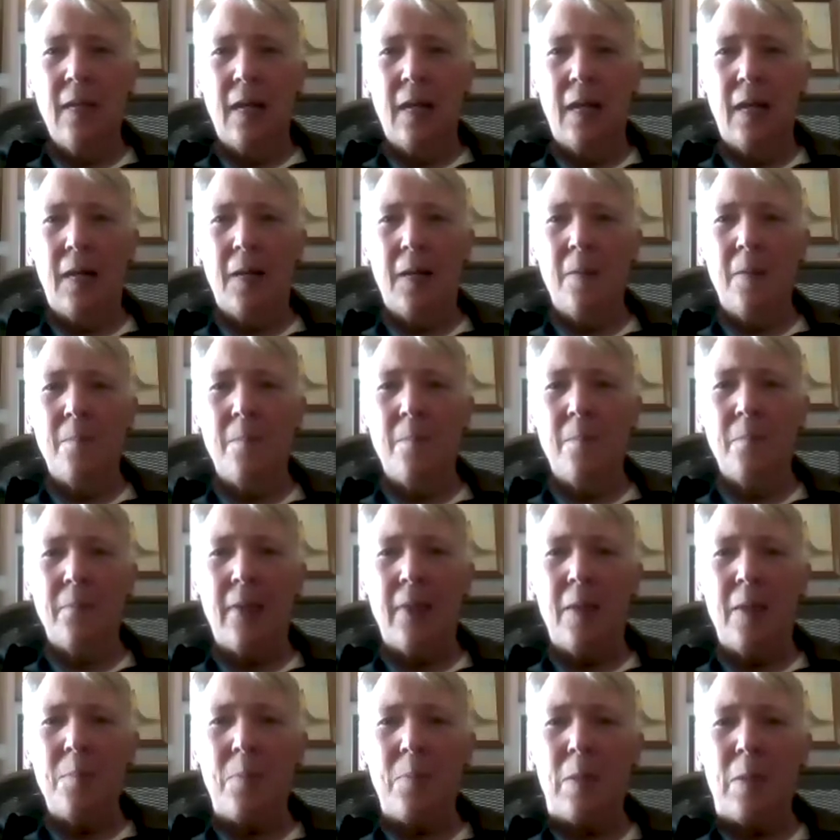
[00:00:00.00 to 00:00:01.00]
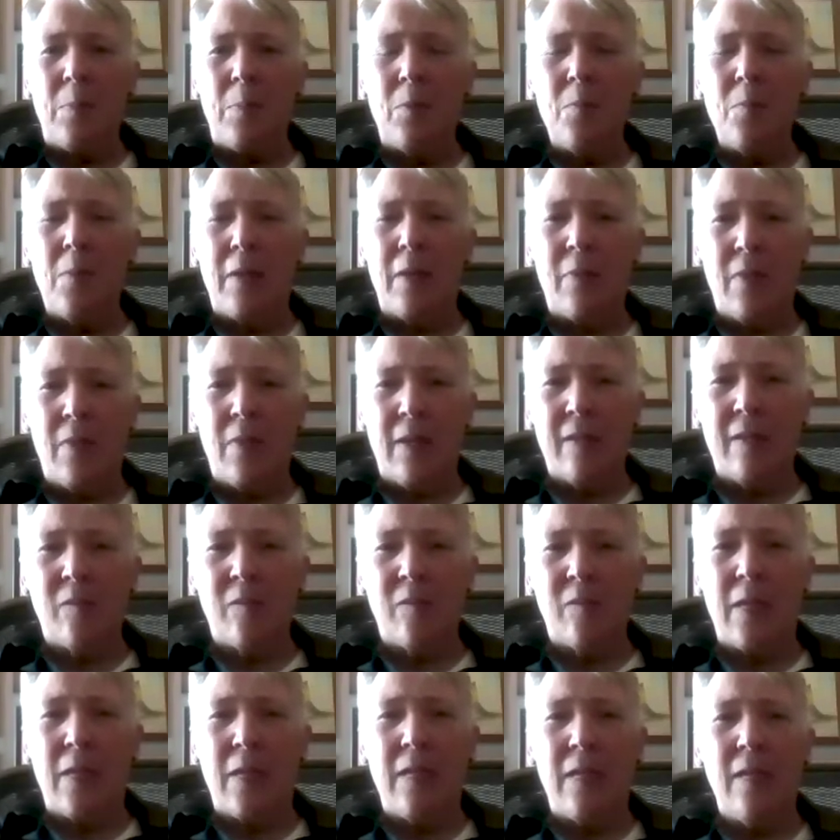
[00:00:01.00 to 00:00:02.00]
And people might think it's
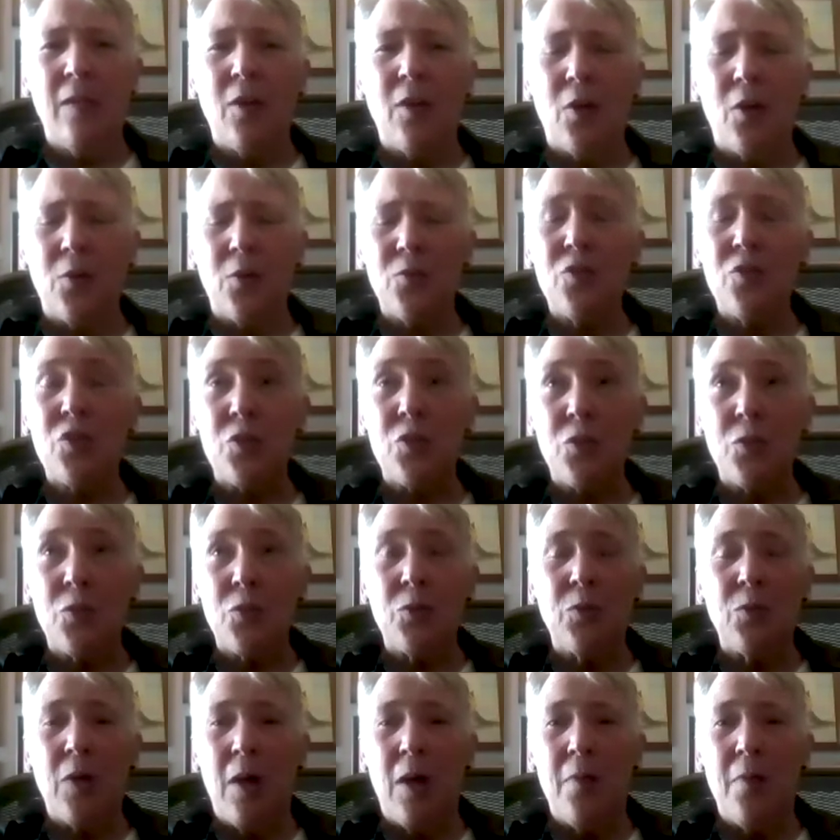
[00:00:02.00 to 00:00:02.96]
my ego too,